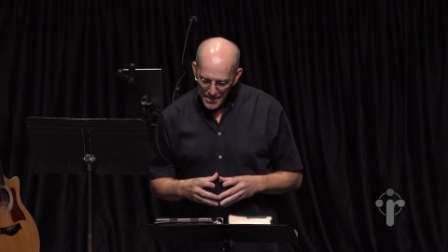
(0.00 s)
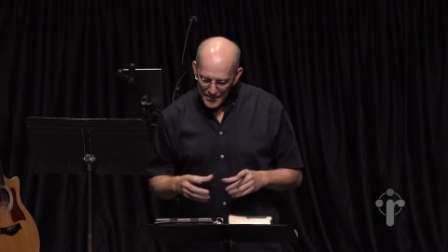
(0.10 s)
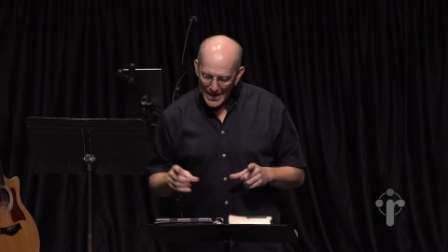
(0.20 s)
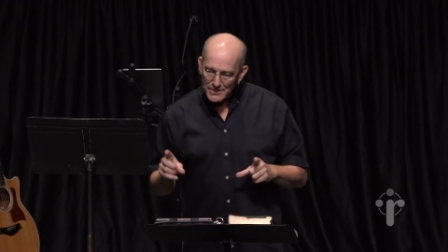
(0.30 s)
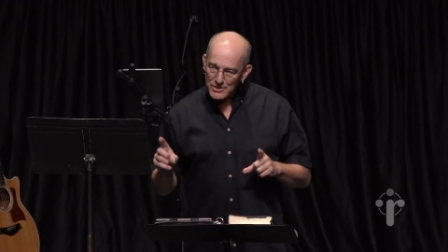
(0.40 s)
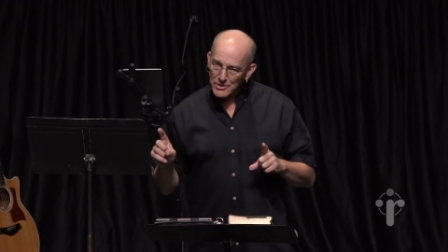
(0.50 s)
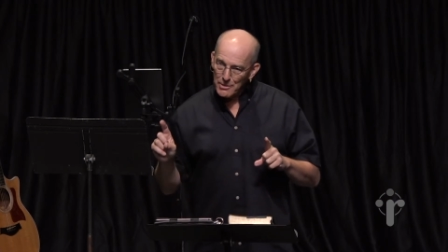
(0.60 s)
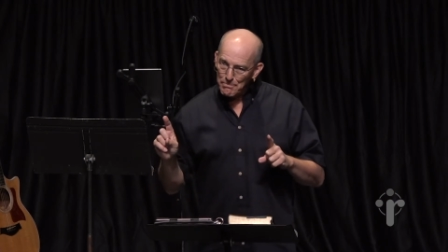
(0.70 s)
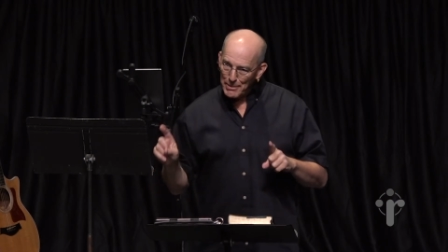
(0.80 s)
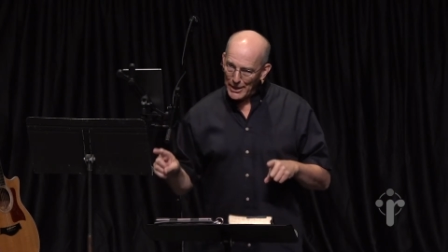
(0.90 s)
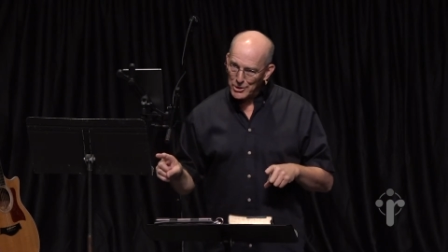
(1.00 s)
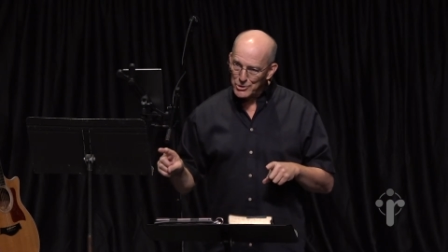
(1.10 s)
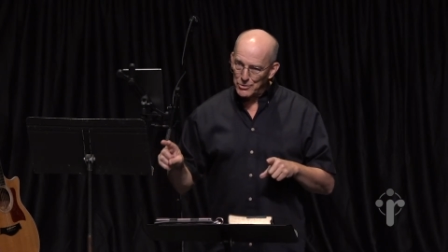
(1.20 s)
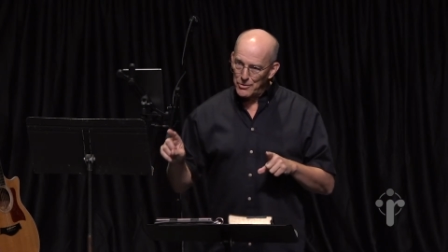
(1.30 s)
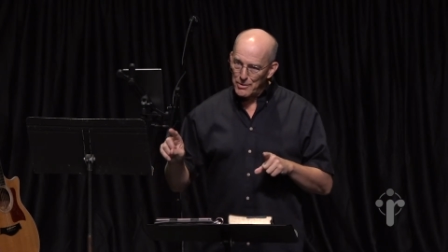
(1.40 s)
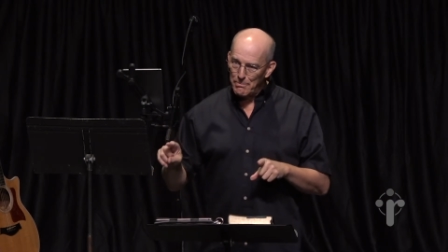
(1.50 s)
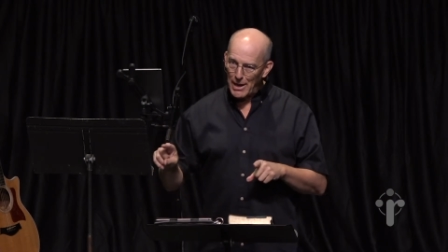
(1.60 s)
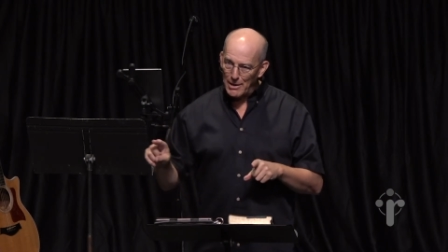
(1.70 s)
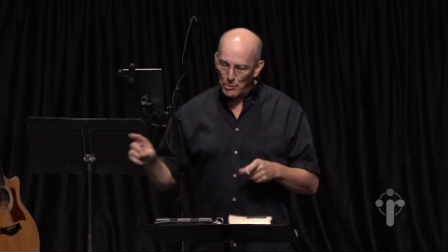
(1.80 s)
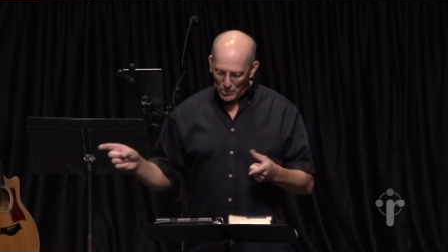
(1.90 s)
That's the picture the
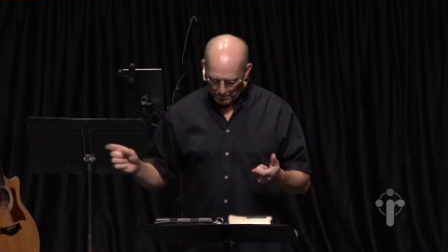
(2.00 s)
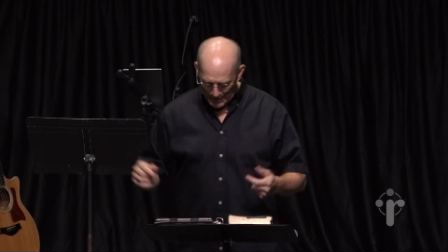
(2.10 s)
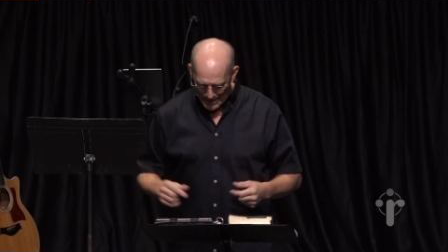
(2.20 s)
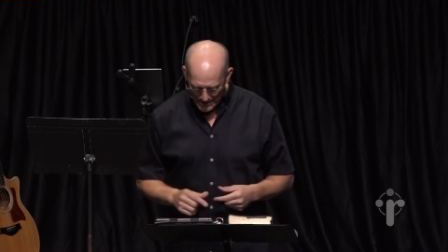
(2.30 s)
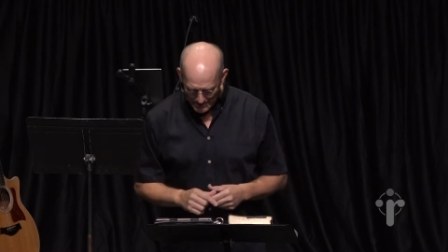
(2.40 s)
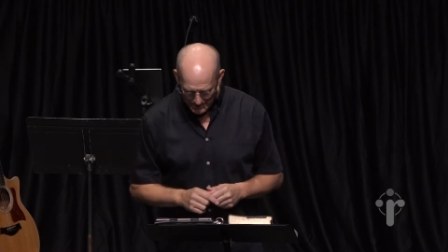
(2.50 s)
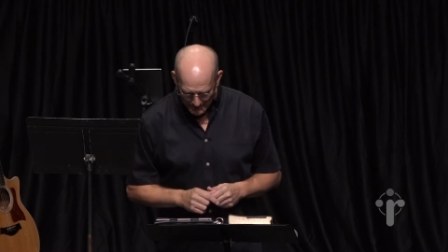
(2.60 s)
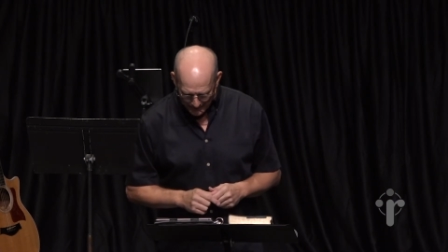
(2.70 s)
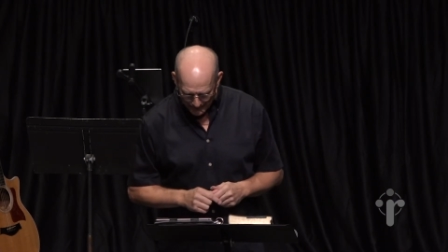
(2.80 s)
Bible paints.